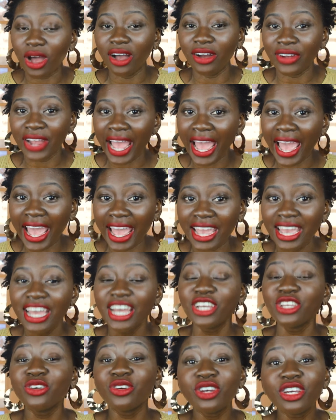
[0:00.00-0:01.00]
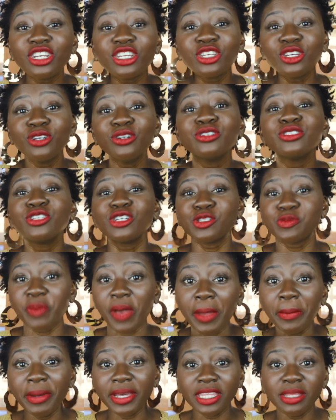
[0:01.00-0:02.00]
Okay, you can use those
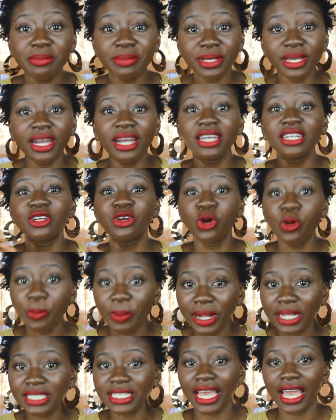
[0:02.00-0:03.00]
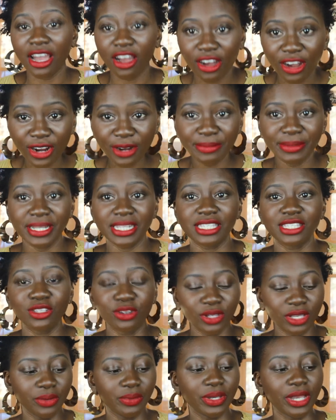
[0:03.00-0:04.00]
Bed Bath & Beyond coupons at Harmon's.
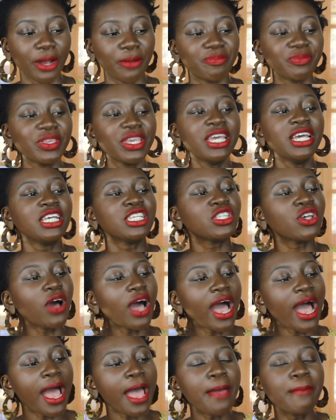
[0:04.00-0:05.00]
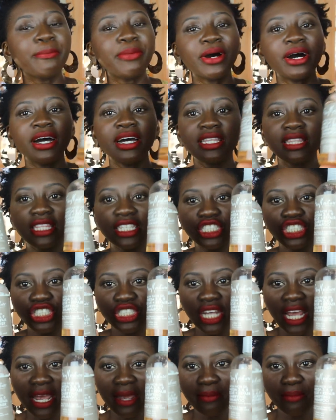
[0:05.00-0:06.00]
So here we go. So I bought the
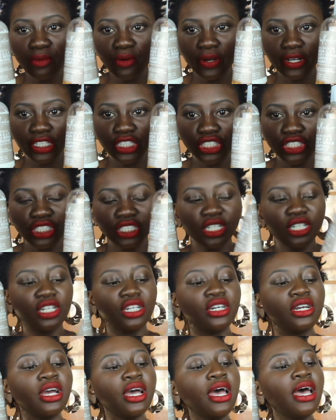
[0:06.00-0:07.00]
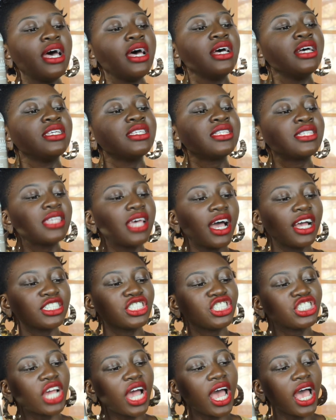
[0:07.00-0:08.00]
Shea Moisture
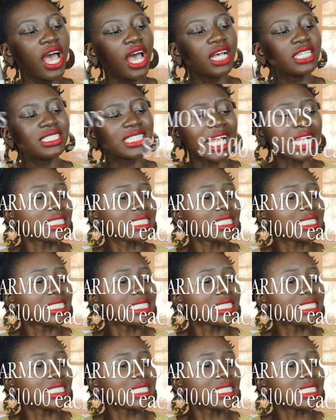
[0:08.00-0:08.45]
Sasha